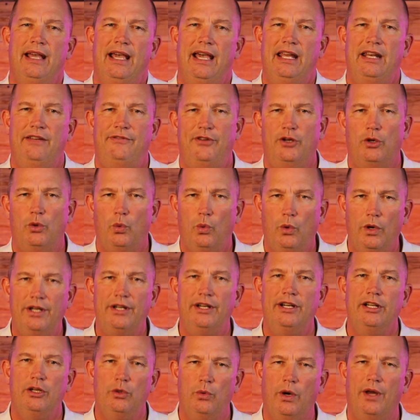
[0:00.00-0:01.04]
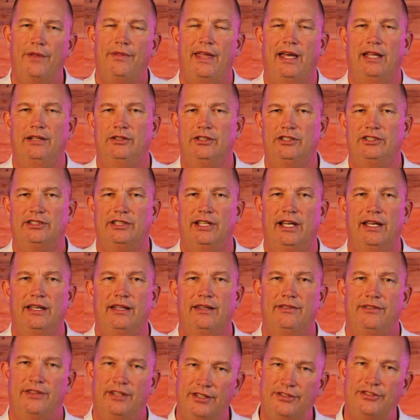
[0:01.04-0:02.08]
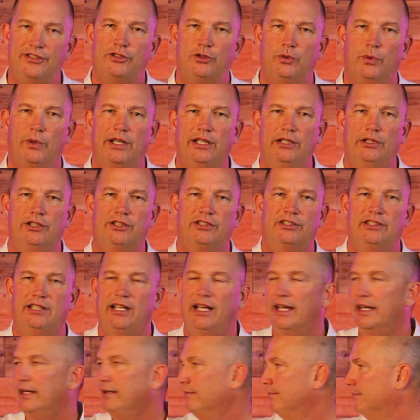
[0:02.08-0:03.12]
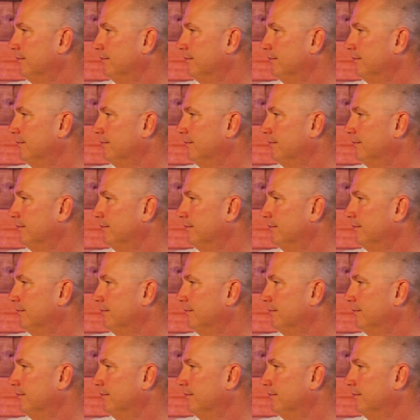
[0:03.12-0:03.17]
And if you're wondering what that looks like, this is what it looks like.